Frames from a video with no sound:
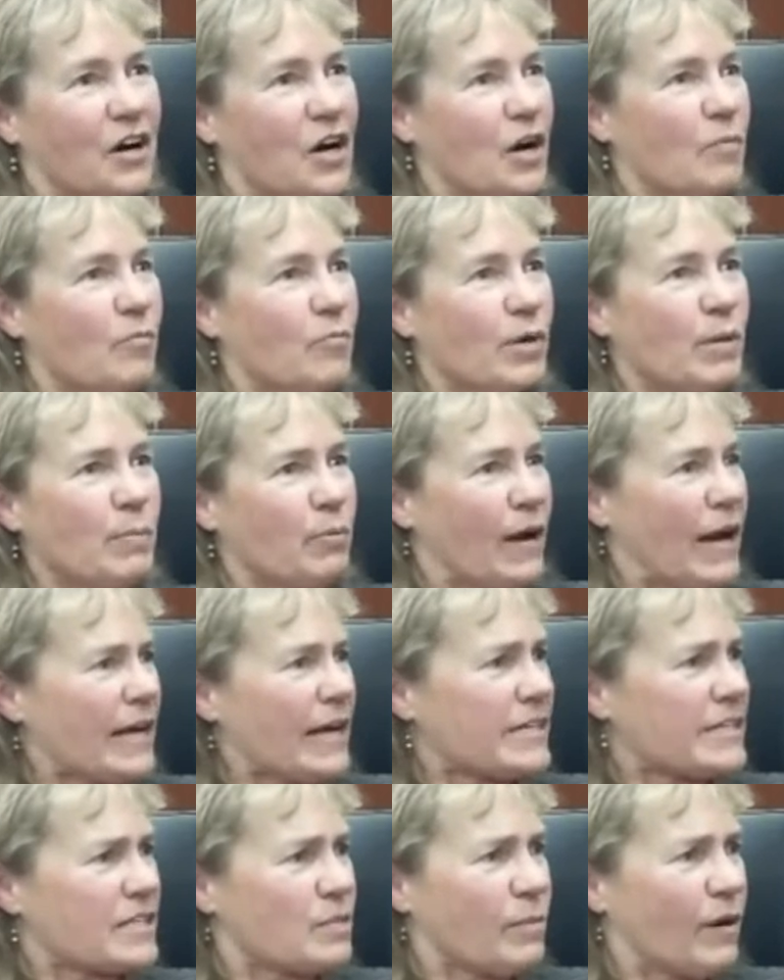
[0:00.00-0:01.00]
we
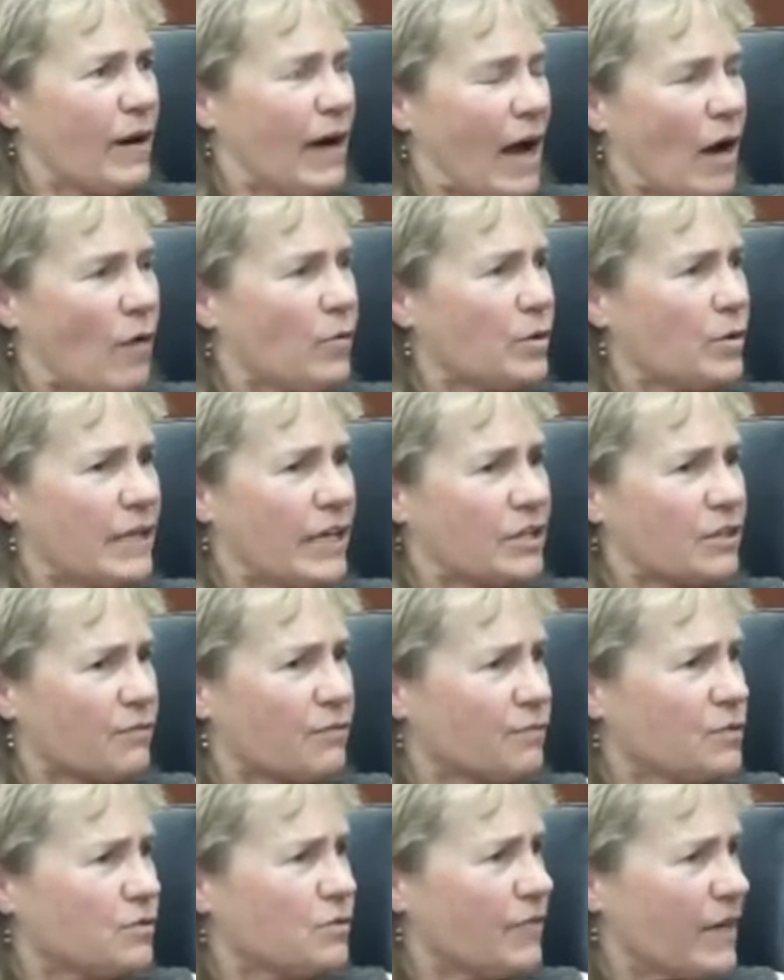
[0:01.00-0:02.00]
practiced about how we'd get the
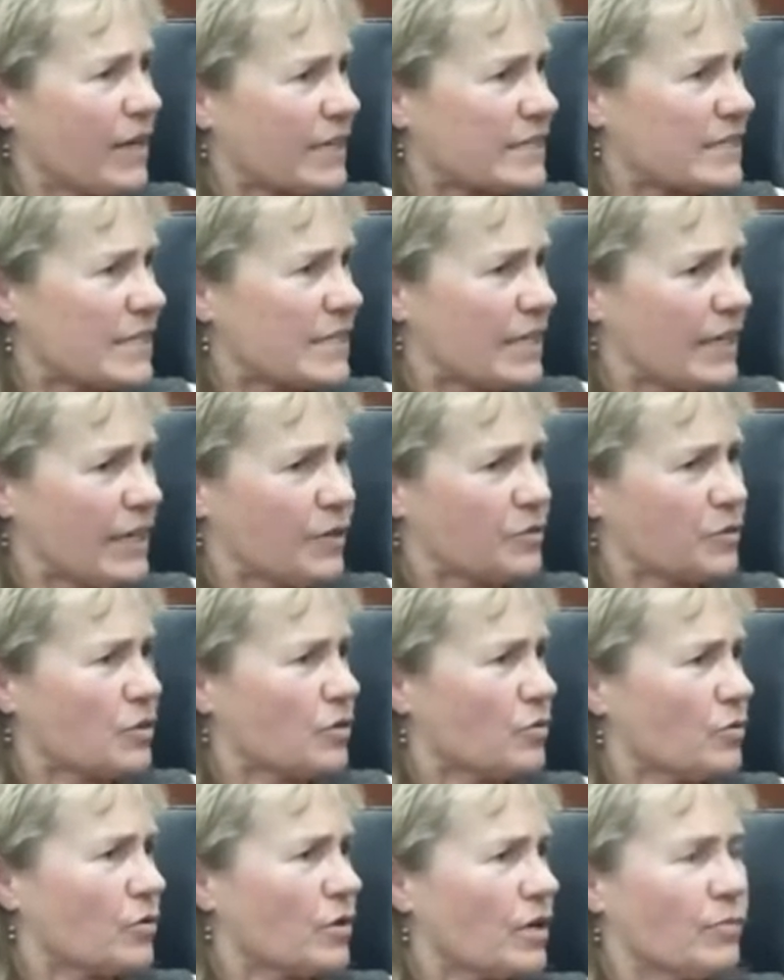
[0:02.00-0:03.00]
flu vaccine out the
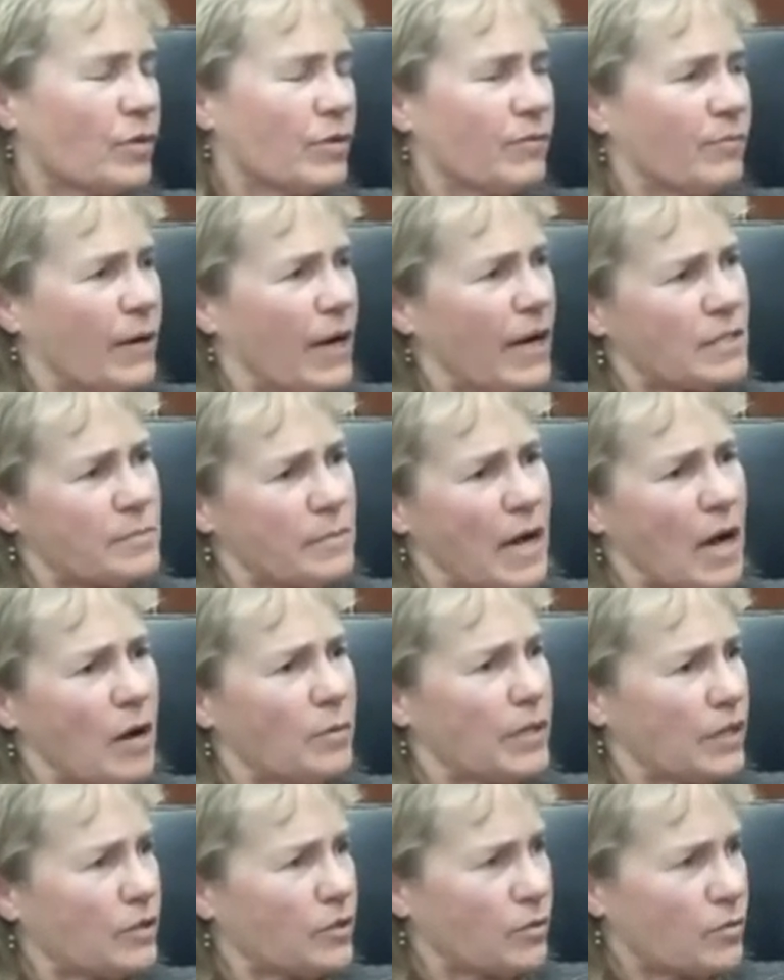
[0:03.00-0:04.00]
door, and we've practiced about how
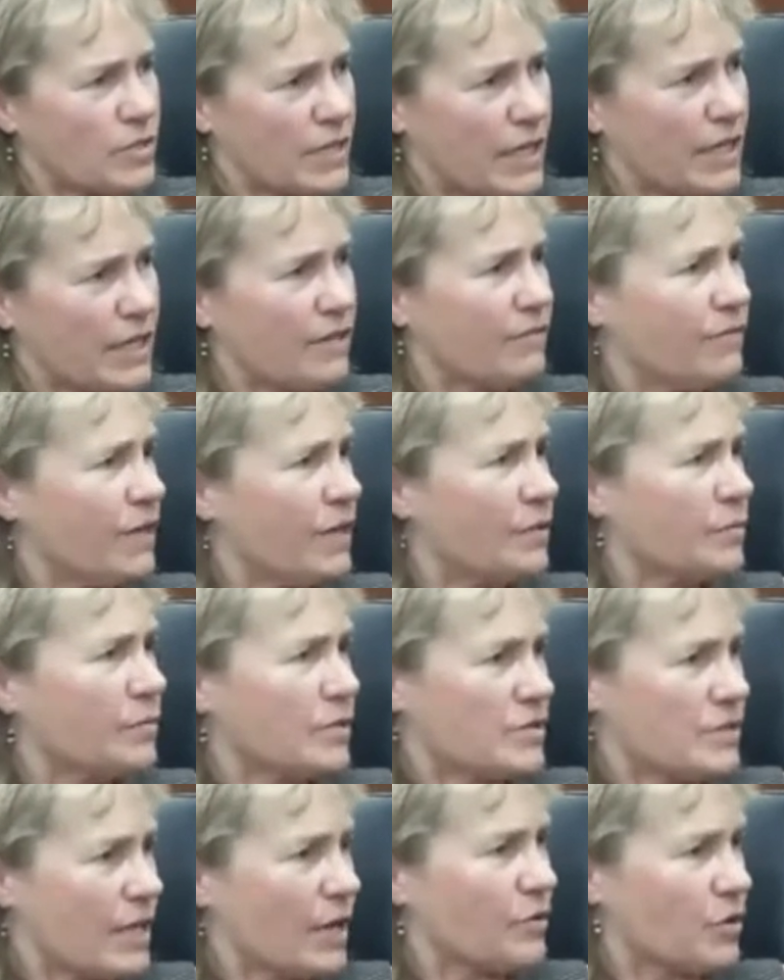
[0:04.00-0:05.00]
to get those
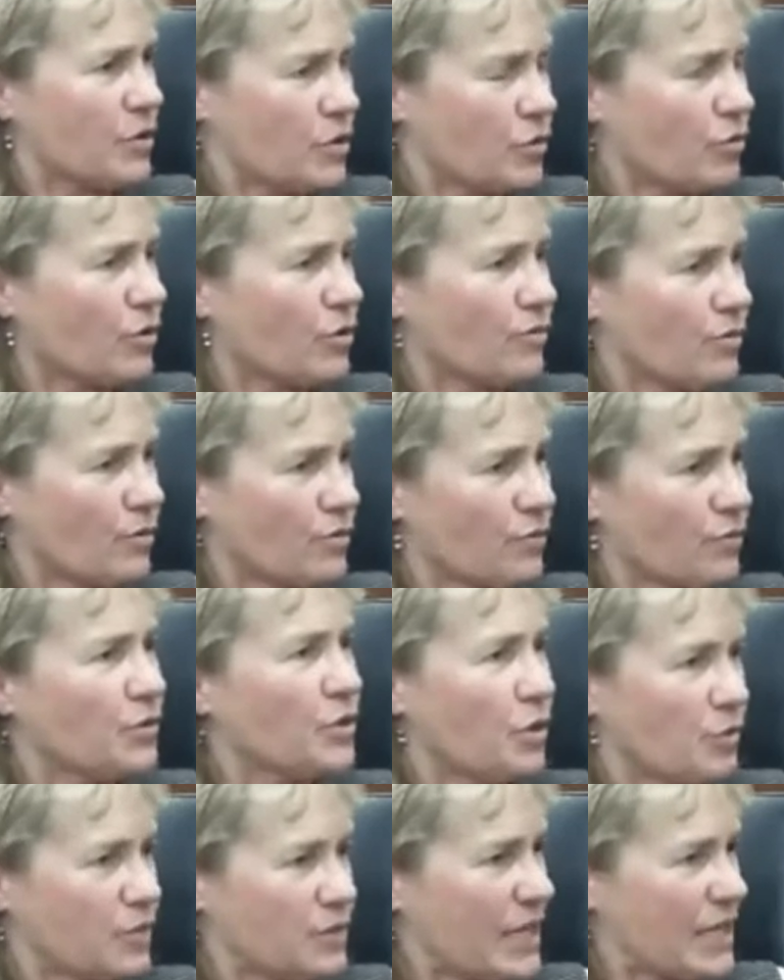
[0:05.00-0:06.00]
antivirals out the door for,
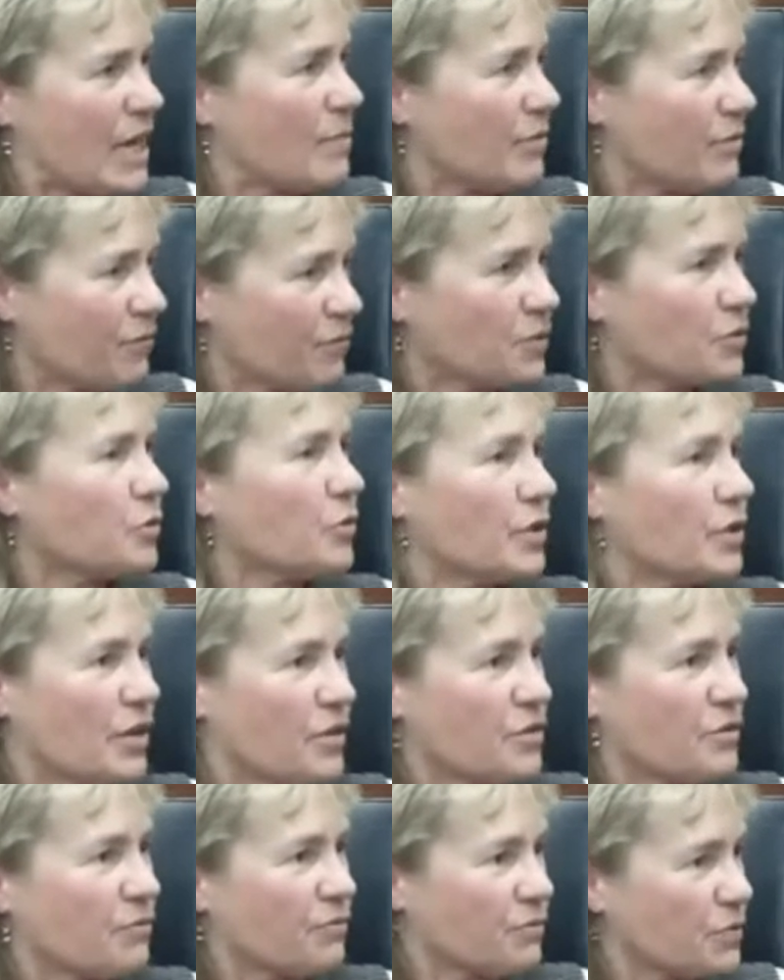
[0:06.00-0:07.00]
you know, Tamiflu and
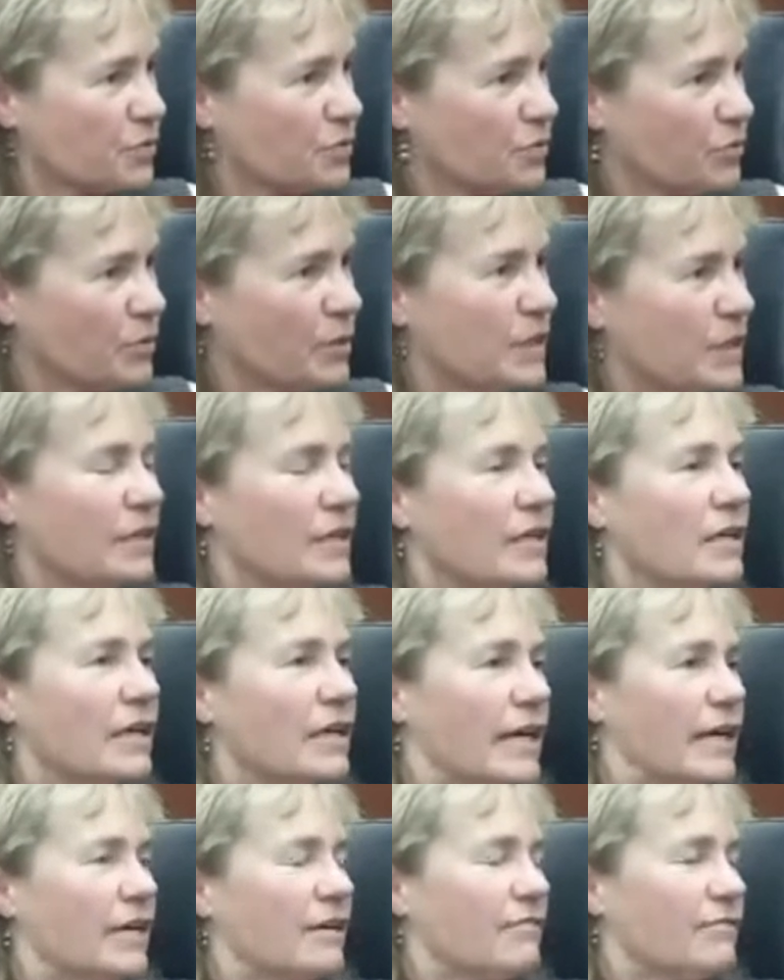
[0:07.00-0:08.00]
other flu
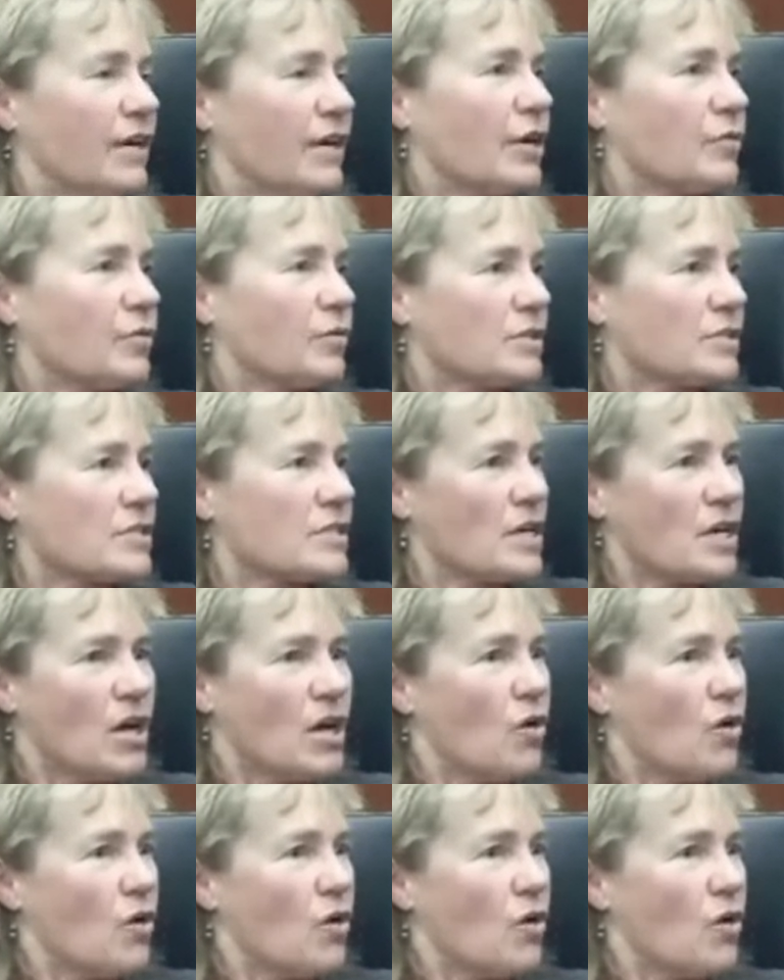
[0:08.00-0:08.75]
antivirals.